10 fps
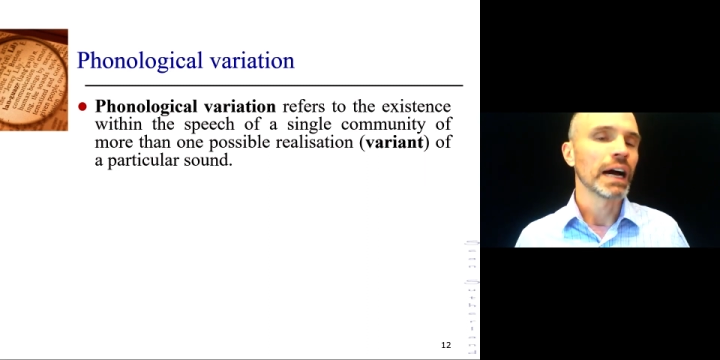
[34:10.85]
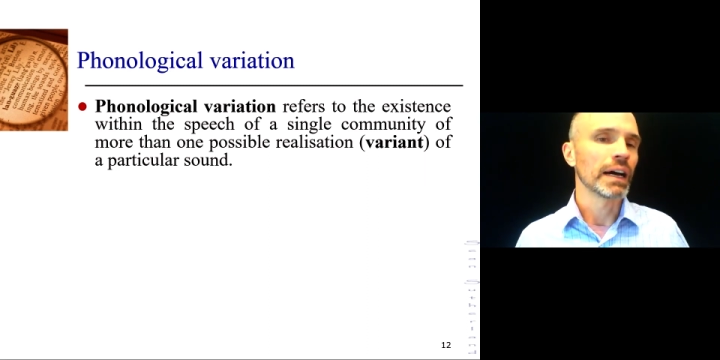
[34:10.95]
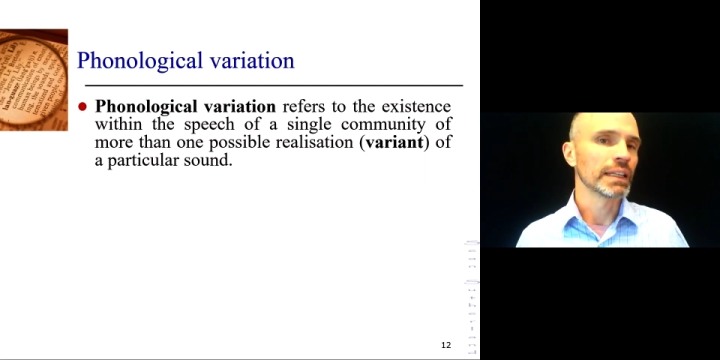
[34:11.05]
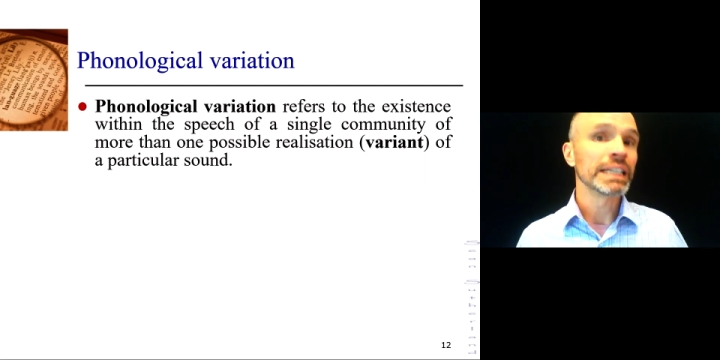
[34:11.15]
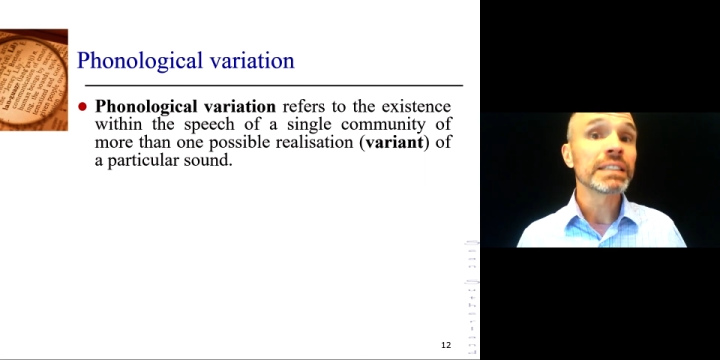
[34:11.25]

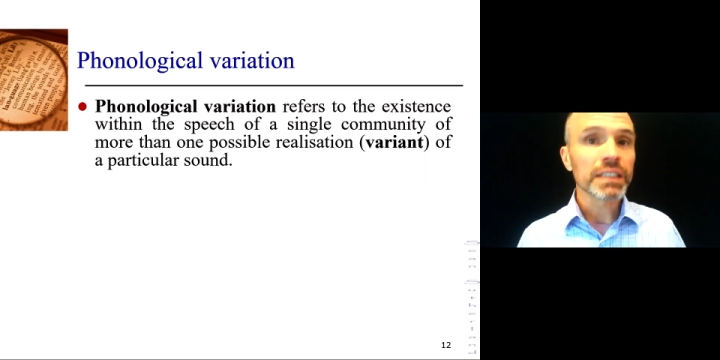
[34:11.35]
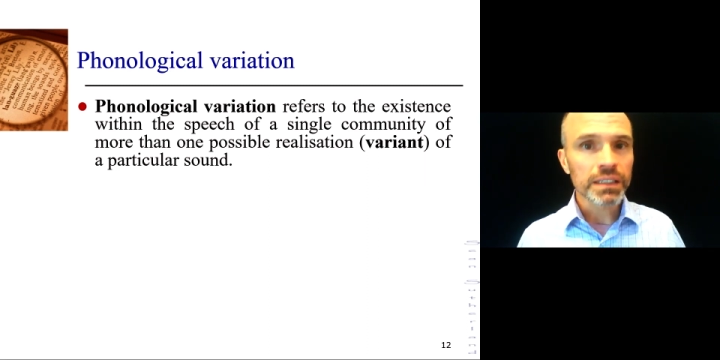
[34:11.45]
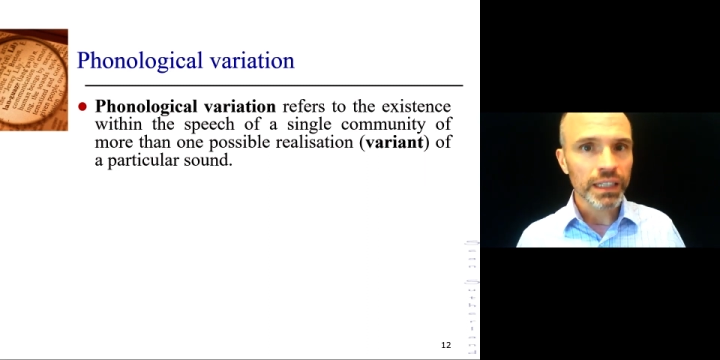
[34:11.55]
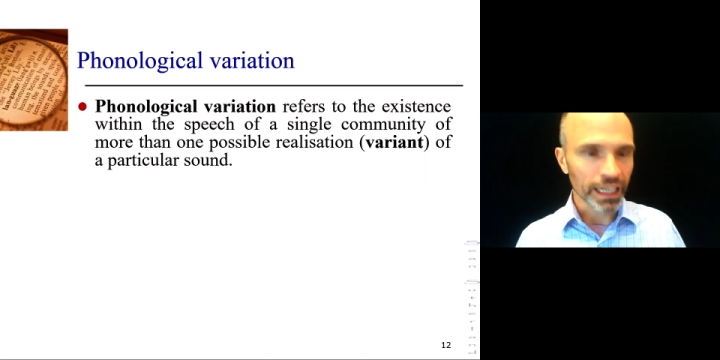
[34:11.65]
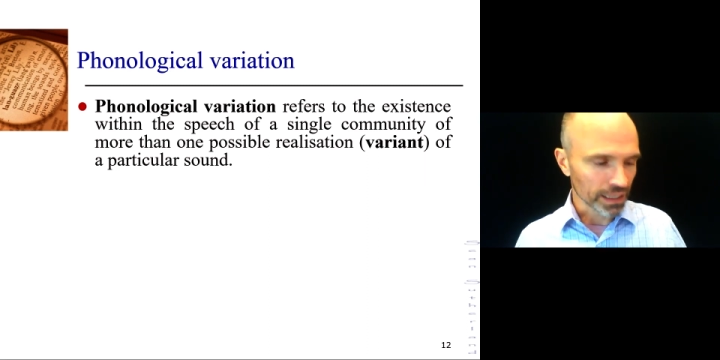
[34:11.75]
at
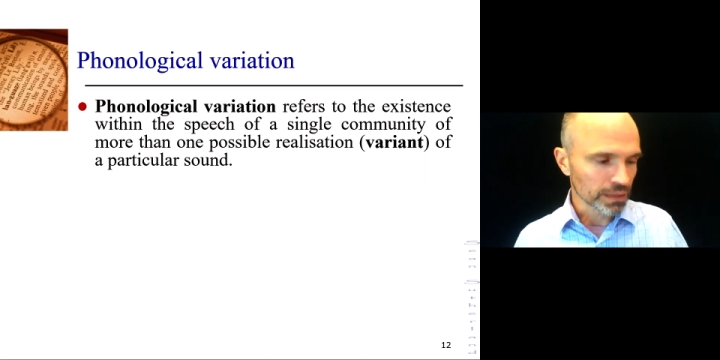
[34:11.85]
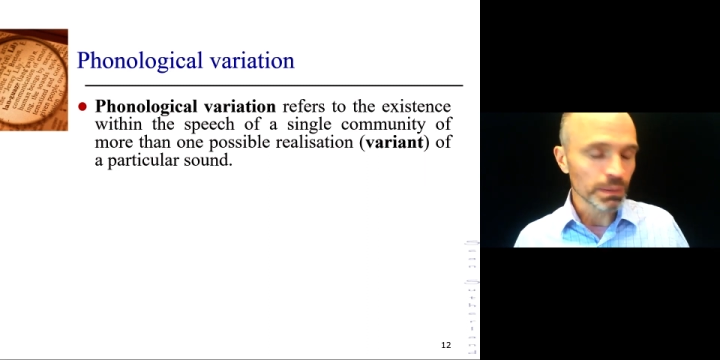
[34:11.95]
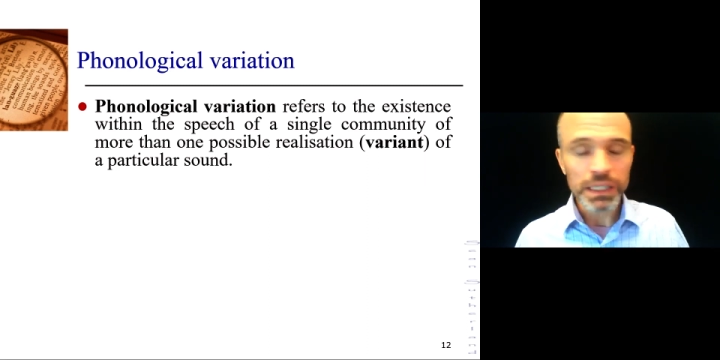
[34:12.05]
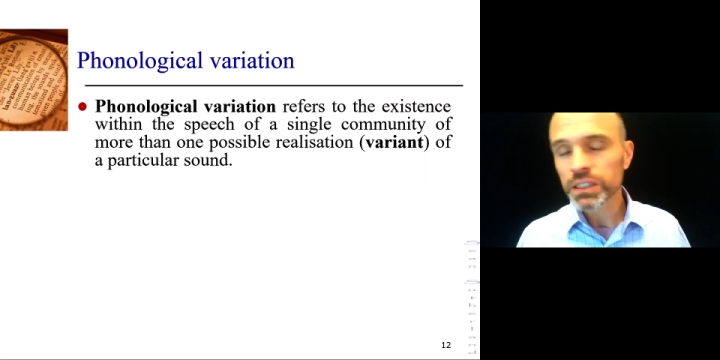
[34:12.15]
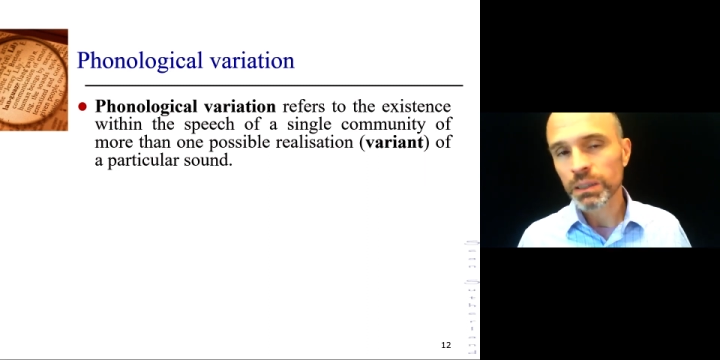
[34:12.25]
least like a
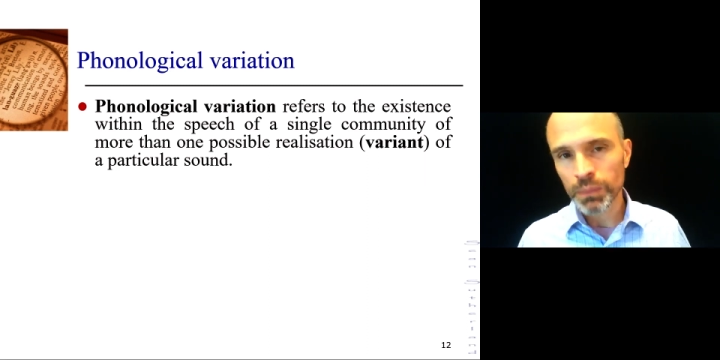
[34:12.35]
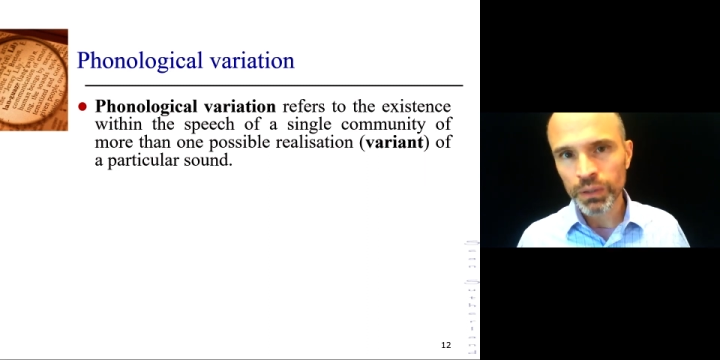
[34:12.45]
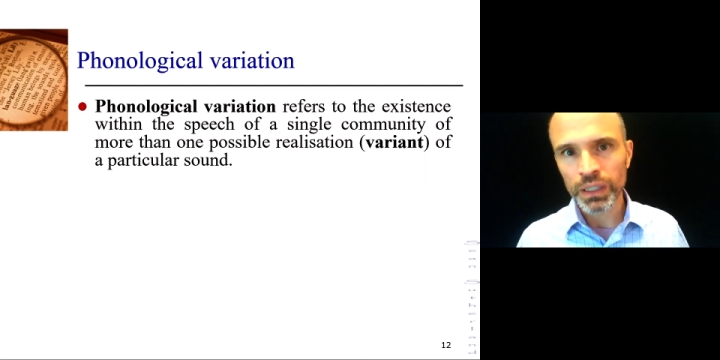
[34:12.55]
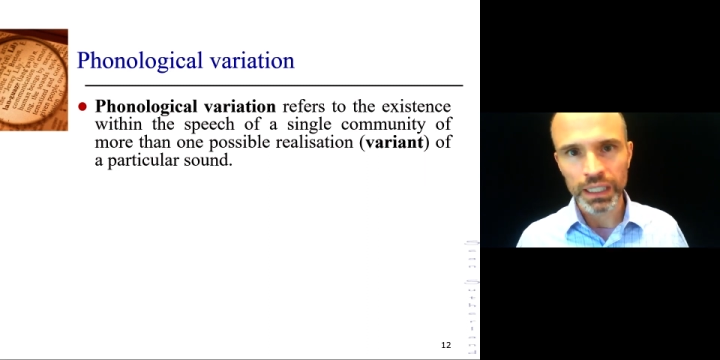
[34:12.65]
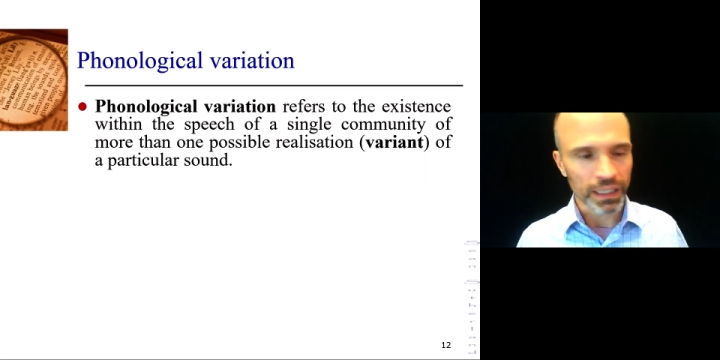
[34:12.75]
speech
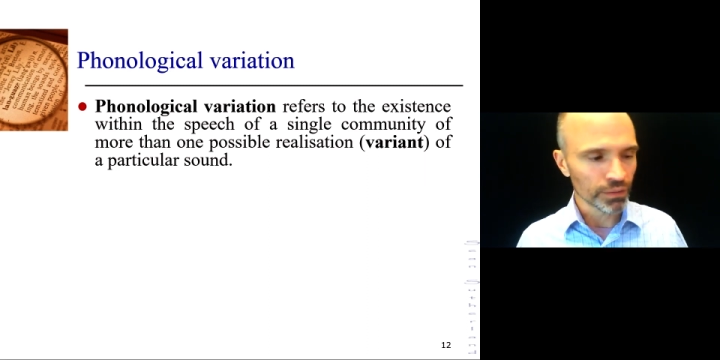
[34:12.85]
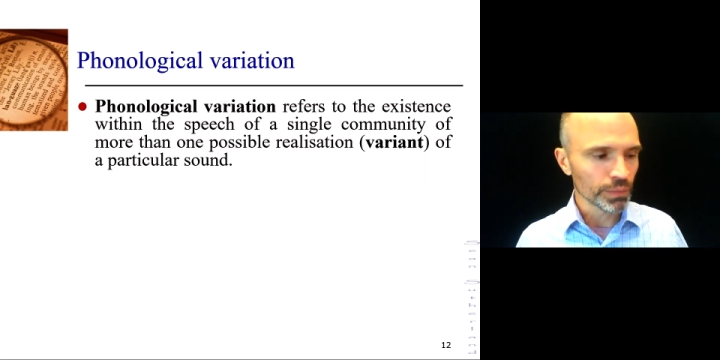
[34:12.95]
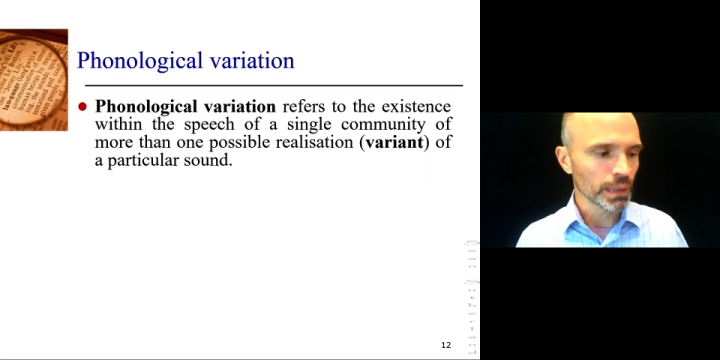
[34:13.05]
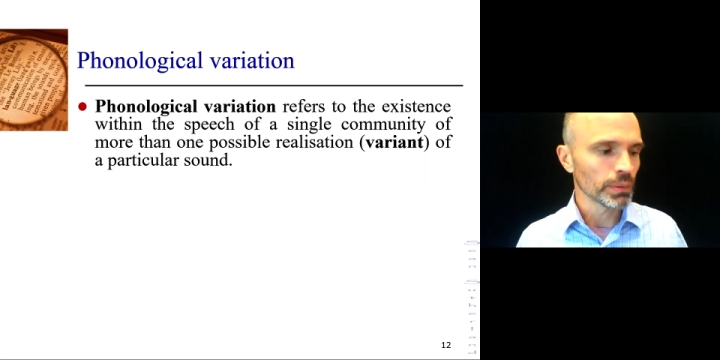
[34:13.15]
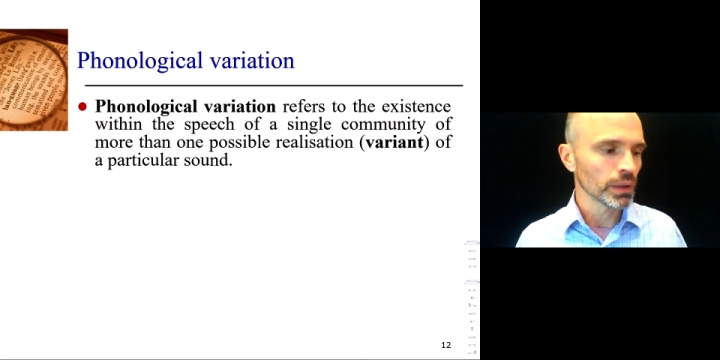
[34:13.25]
community of
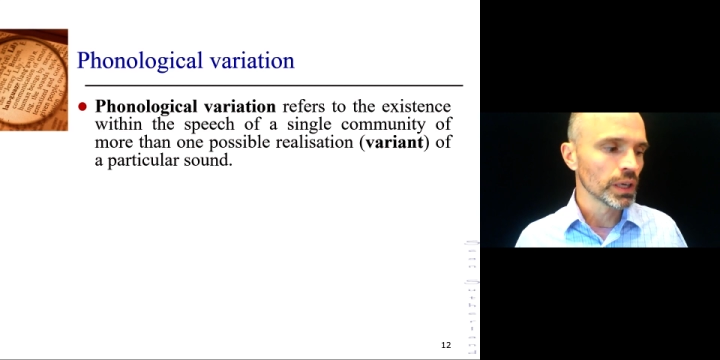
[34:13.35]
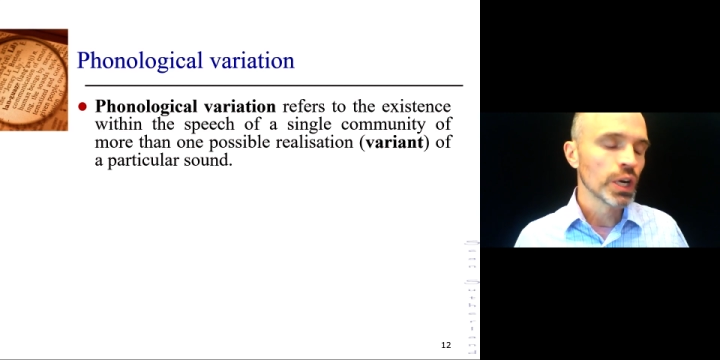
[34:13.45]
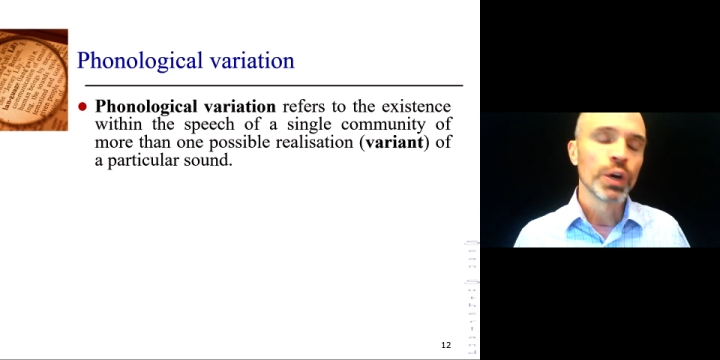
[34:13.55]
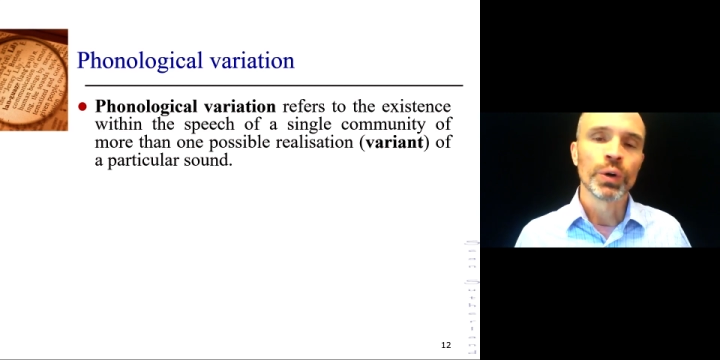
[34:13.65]
people